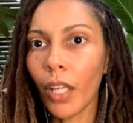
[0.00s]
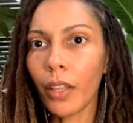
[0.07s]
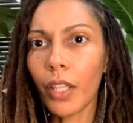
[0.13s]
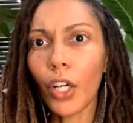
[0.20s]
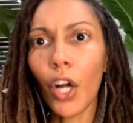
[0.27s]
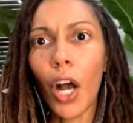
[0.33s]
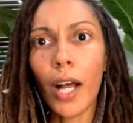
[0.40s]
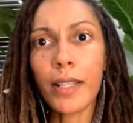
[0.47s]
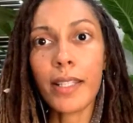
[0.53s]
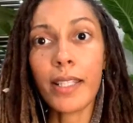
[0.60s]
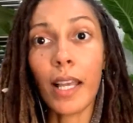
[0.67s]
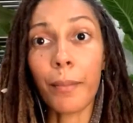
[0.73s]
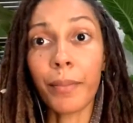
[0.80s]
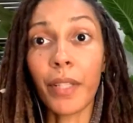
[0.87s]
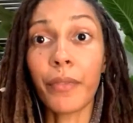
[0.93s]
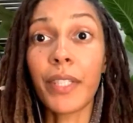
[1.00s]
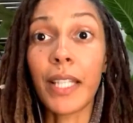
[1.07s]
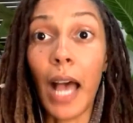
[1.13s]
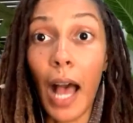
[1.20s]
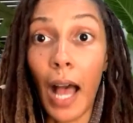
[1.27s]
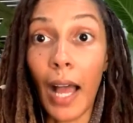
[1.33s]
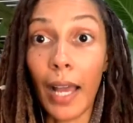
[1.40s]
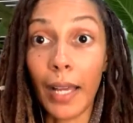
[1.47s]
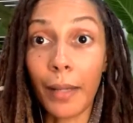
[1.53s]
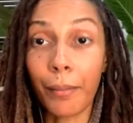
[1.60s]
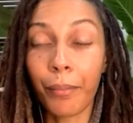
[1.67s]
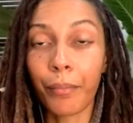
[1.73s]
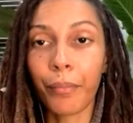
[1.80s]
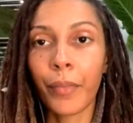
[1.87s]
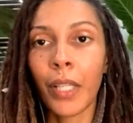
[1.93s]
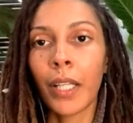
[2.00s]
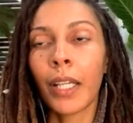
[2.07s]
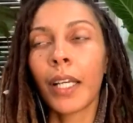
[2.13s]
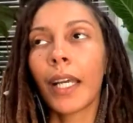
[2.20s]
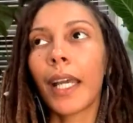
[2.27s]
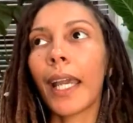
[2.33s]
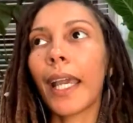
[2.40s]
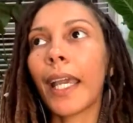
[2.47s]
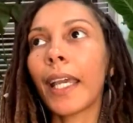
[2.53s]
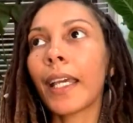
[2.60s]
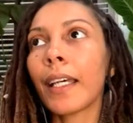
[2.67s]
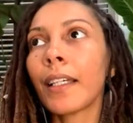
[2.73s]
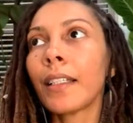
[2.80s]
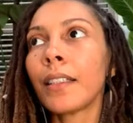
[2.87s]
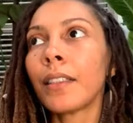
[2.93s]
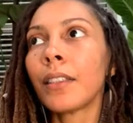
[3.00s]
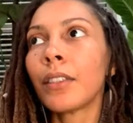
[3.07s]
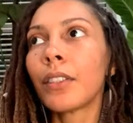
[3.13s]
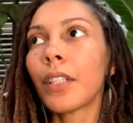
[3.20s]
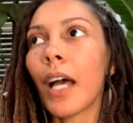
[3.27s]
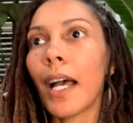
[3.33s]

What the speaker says: the concept of time. And